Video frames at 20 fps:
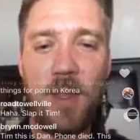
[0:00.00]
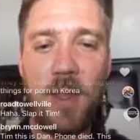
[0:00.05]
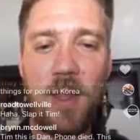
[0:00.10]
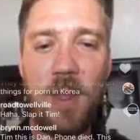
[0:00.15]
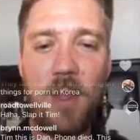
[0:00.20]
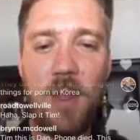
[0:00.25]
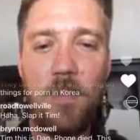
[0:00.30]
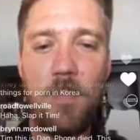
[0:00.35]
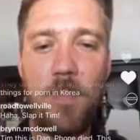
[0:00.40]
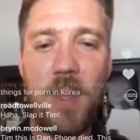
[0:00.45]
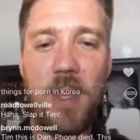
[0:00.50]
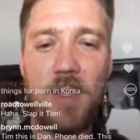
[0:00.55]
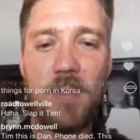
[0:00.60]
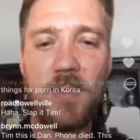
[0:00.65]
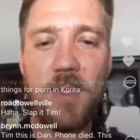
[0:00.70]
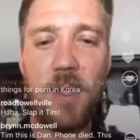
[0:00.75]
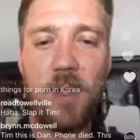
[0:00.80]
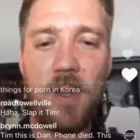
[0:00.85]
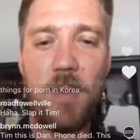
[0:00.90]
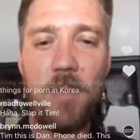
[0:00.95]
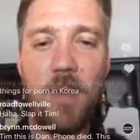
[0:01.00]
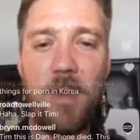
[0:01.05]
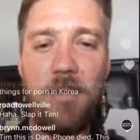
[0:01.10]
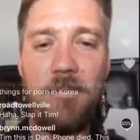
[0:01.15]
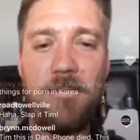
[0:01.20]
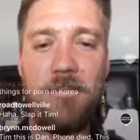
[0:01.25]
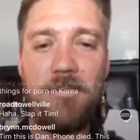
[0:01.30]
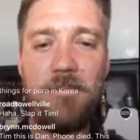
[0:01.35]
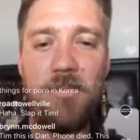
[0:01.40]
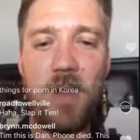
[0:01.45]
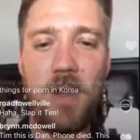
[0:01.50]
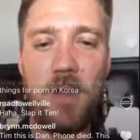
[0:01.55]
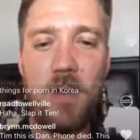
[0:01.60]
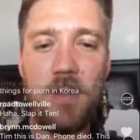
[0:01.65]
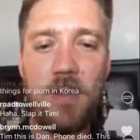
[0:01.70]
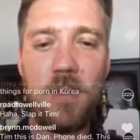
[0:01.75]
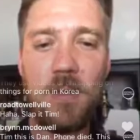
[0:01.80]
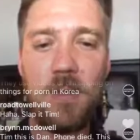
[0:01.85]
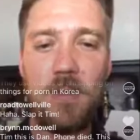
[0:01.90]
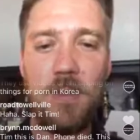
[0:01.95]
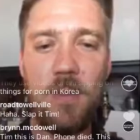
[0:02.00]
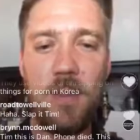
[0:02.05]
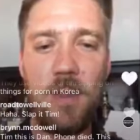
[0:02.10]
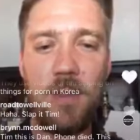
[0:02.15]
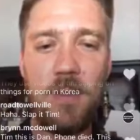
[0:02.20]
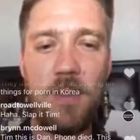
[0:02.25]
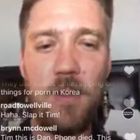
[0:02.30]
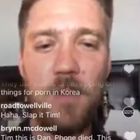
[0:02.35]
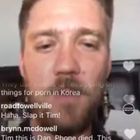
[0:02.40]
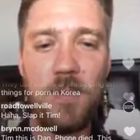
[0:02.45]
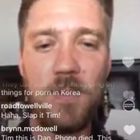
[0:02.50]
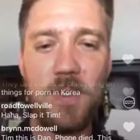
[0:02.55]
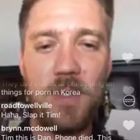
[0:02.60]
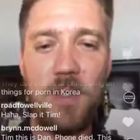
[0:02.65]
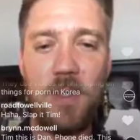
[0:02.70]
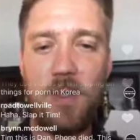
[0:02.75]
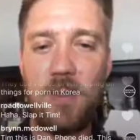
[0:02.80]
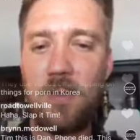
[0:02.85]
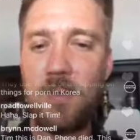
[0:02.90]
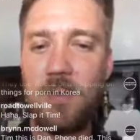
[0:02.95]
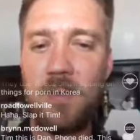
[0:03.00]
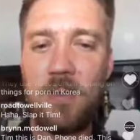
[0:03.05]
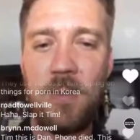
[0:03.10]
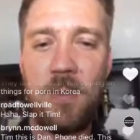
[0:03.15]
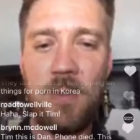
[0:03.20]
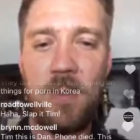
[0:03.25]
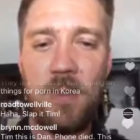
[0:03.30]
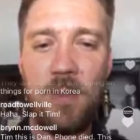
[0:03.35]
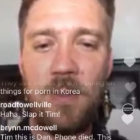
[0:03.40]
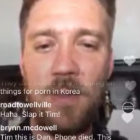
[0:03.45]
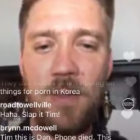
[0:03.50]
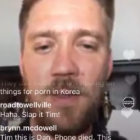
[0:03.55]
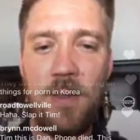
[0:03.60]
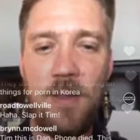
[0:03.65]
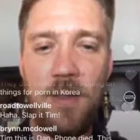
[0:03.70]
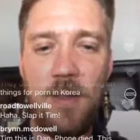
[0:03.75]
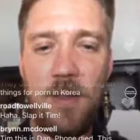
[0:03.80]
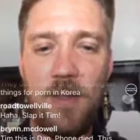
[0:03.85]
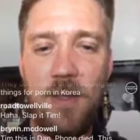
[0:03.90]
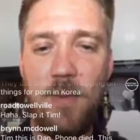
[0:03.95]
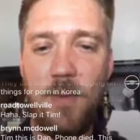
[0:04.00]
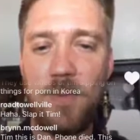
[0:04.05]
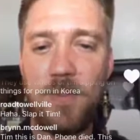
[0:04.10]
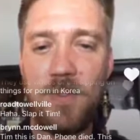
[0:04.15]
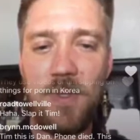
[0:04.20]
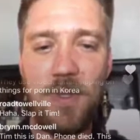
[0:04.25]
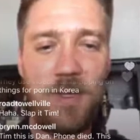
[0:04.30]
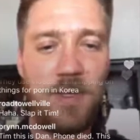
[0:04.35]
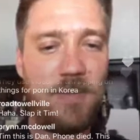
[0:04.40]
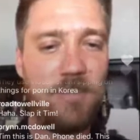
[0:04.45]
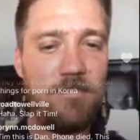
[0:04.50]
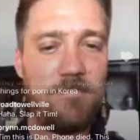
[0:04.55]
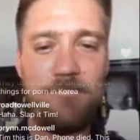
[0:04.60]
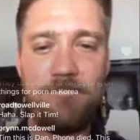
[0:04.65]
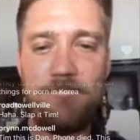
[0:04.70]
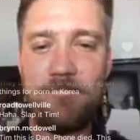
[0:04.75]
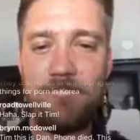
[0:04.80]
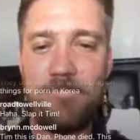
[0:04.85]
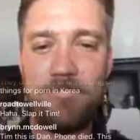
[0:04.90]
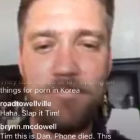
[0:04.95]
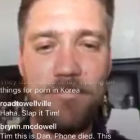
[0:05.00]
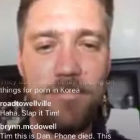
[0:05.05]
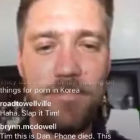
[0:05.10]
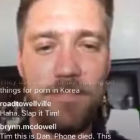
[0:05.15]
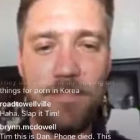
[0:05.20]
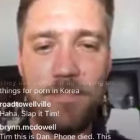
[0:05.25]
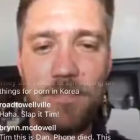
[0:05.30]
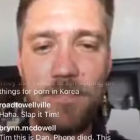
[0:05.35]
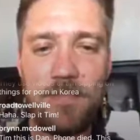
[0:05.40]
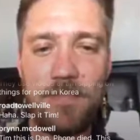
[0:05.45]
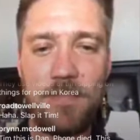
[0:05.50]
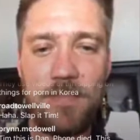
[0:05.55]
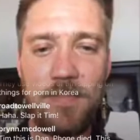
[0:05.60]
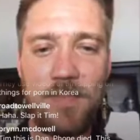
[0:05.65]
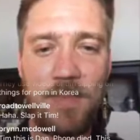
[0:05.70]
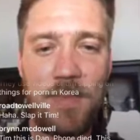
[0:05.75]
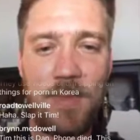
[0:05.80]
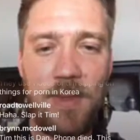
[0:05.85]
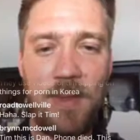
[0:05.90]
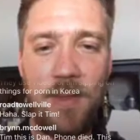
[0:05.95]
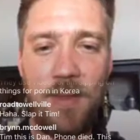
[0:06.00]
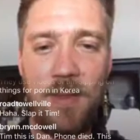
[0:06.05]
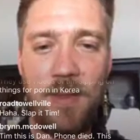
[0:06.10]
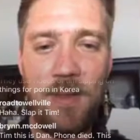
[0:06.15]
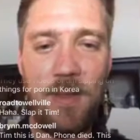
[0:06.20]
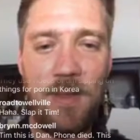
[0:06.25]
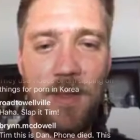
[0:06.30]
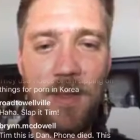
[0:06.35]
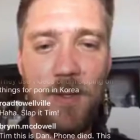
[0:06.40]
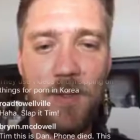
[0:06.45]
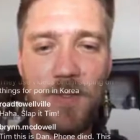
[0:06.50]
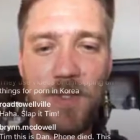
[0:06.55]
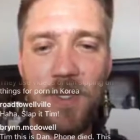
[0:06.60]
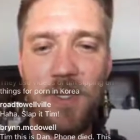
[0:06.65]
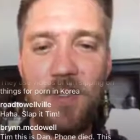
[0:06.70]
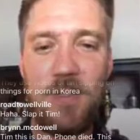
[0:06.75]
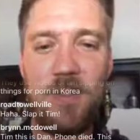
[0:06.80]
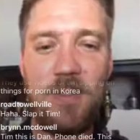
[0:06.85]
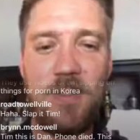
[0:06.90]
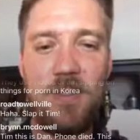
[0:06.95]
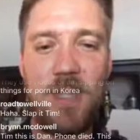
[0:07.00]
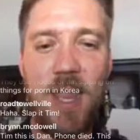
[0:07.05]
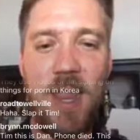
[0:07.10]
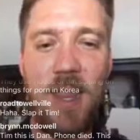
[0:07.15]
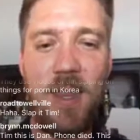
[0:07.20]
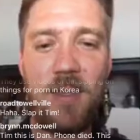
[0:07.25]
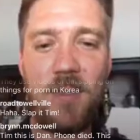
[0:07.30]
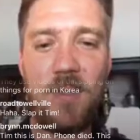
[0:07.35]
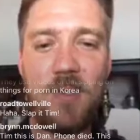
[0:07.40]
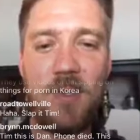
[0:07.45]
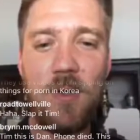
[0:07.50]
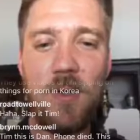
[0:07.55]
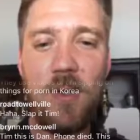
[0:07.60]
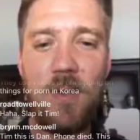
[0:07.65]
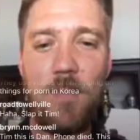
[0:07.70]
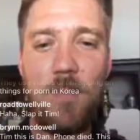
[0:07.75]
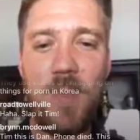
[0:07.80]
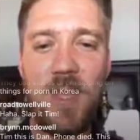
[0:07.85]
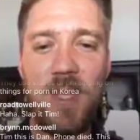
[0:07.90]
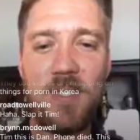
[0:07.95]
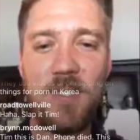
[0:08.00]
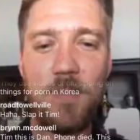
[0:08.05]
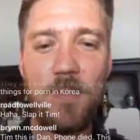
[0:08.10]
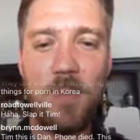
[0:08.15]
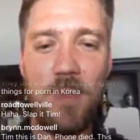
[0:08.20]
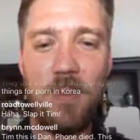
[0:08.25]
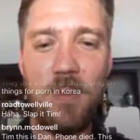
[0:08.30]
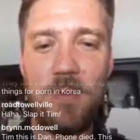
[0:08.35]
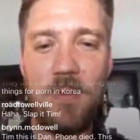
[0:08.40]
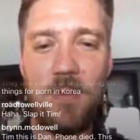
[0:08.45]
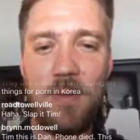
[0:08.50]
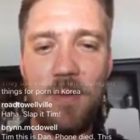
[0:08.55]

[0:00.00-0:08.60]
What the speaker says: And man, talk about funk. Like there was like, it was like a dank, dirty basement